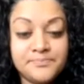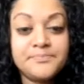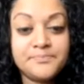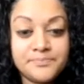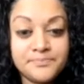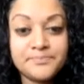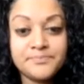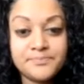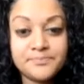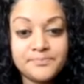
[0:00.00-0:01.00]

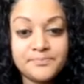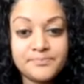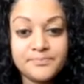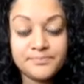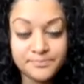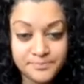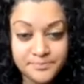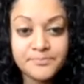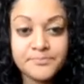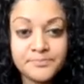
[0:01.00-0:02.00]

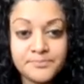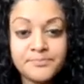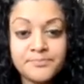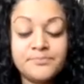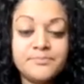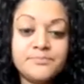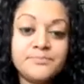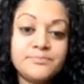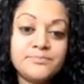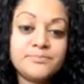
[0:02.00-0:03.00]

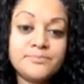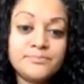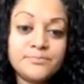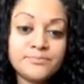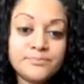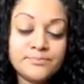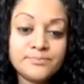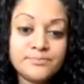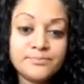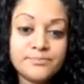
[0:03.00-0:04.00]

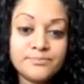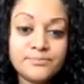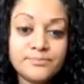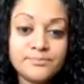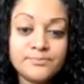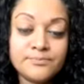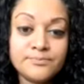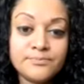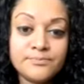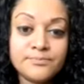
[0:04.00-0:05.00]

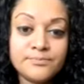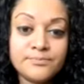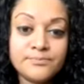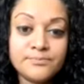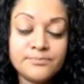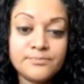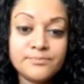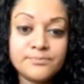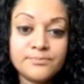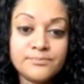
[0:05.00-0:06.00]

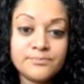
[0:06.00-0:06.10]
[no speech]